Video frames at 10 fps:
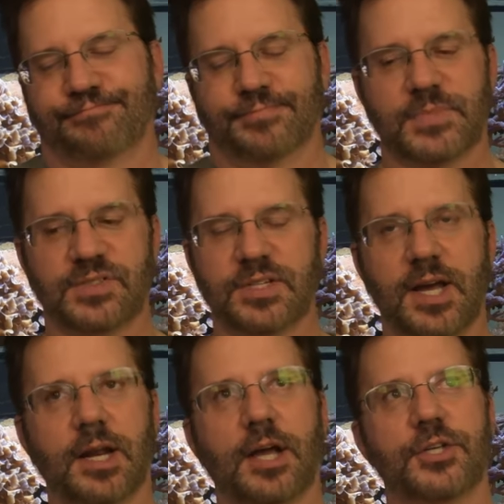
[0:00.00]
there's
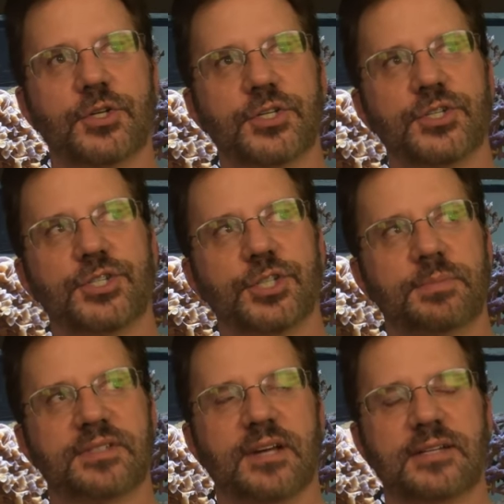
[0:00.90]
not a lot you can do
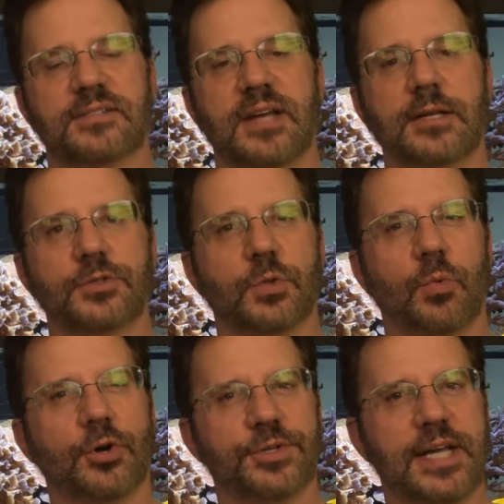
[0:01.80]
besides dilute the
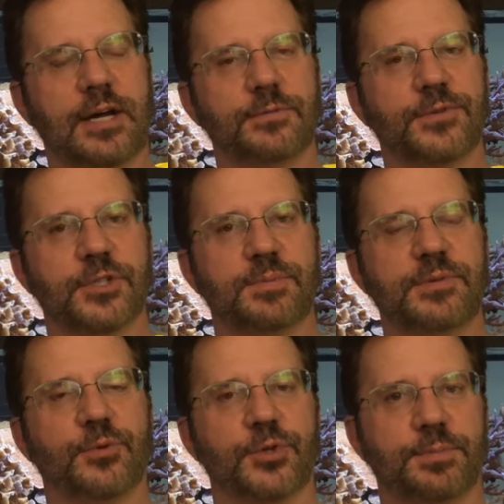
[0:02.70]
water down first
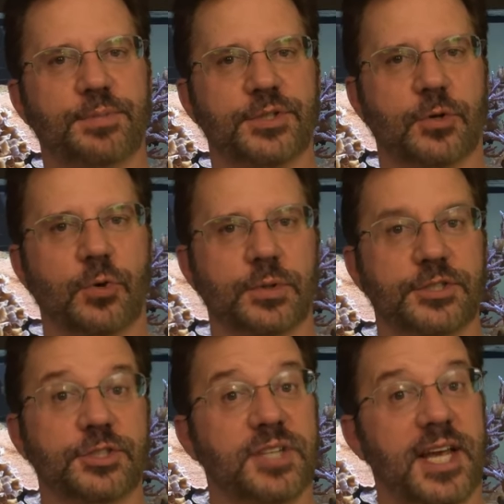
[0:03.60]
before you put the coral in
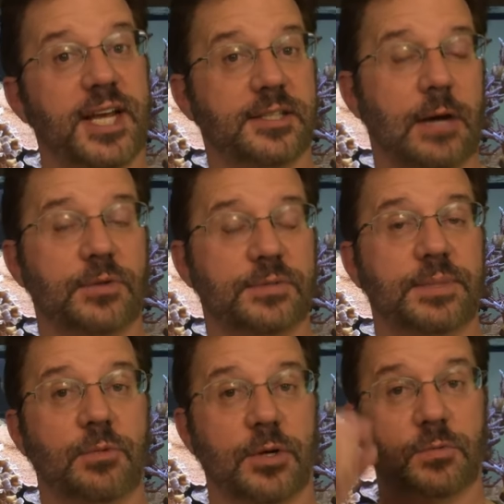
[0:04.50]
your tank. That would be
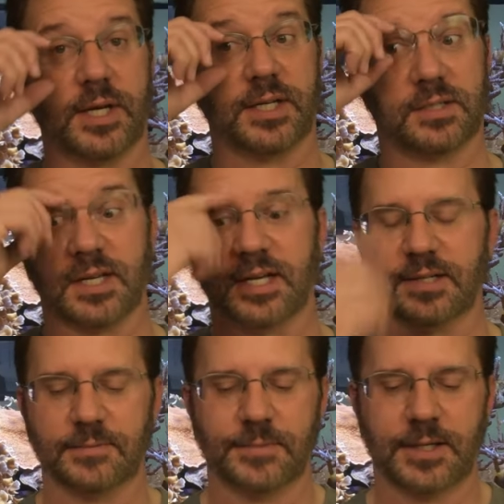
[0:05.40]
one way to
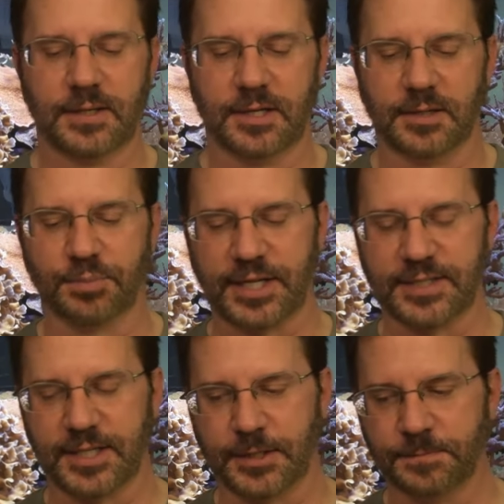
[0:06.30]
kind of uh, bring it
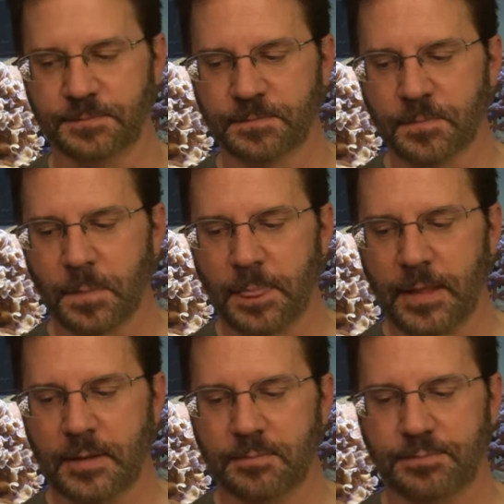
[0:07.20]
down.
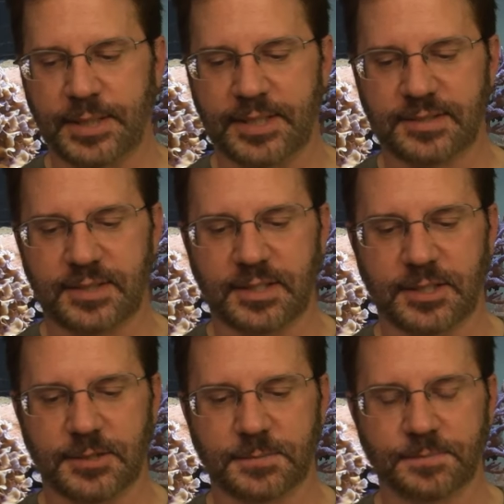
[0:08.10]
But
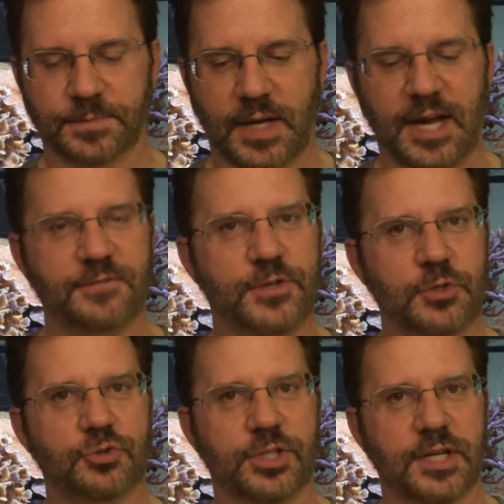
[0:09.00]
um, I've
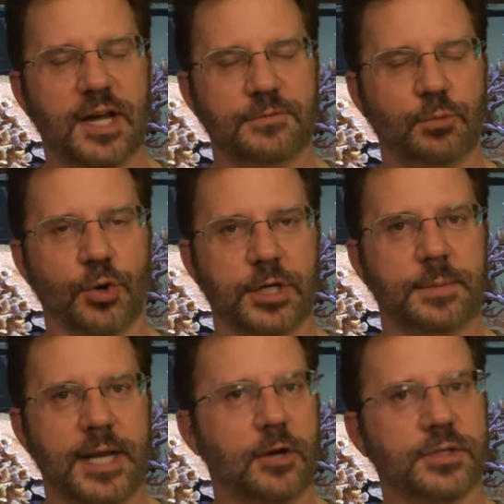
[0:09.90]
usually not worried about
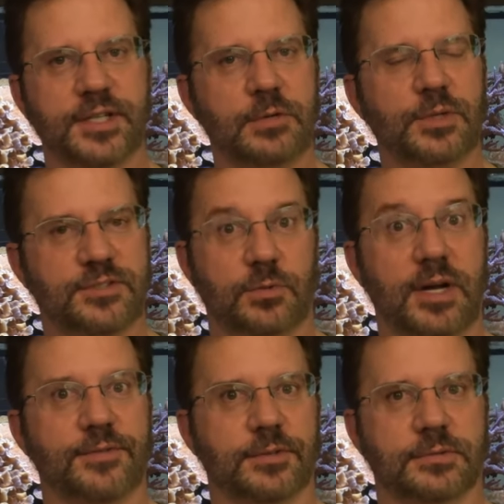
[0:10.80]
alkalinity
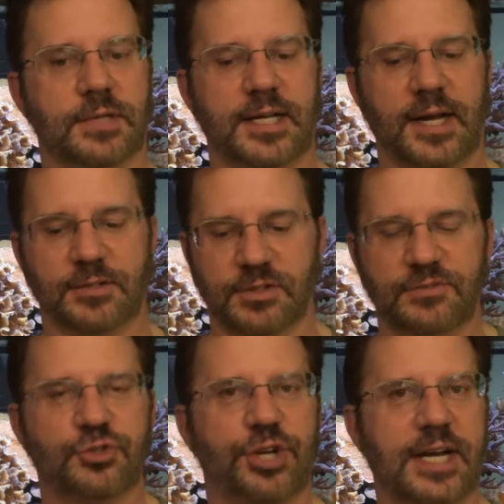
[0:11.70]
whatsoever. I, I don't even
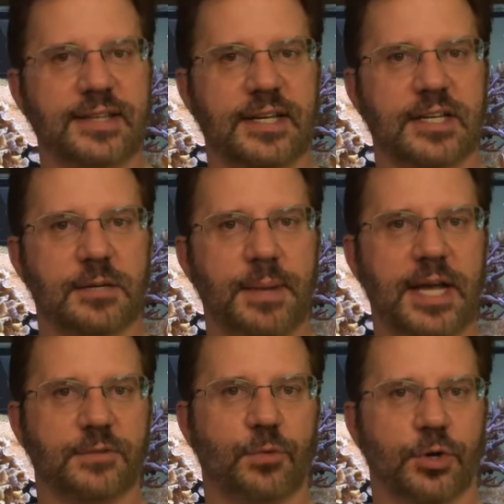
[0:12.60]
check that in a bag
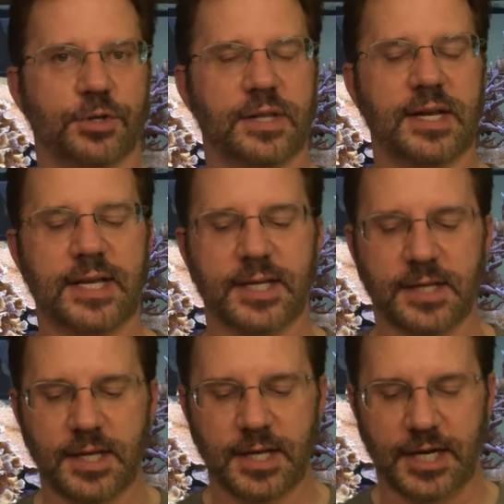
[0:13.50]
of water that I get.
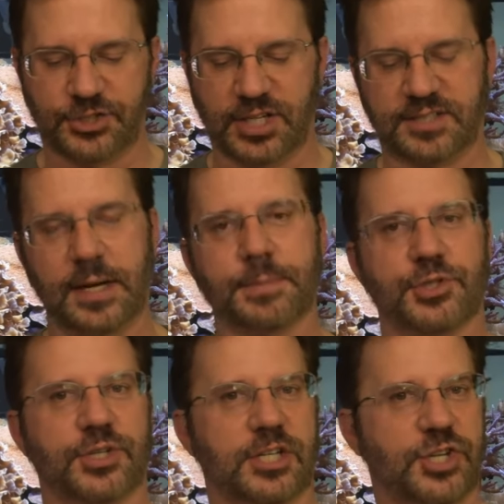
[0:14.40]
I check temperature
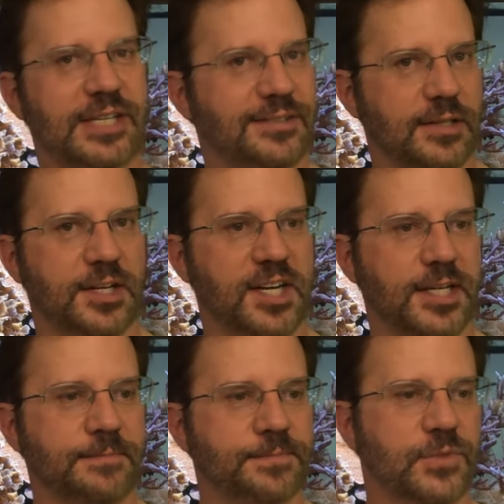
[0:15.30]
and I check
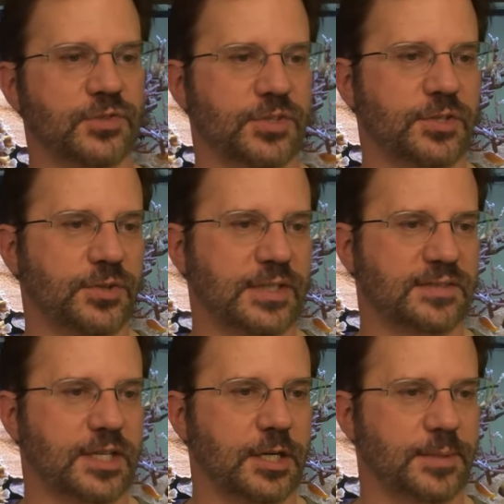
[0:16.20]
salinity. Those are the two things I
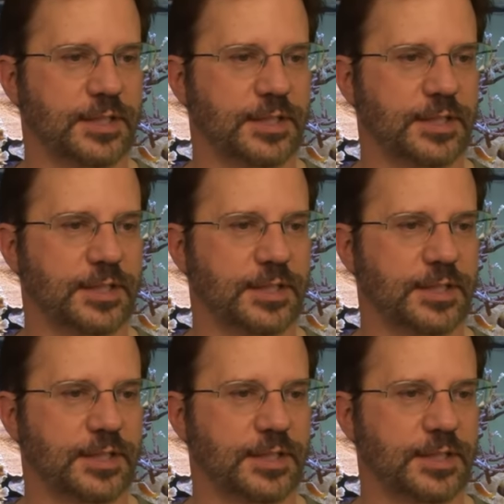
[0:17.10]
care about the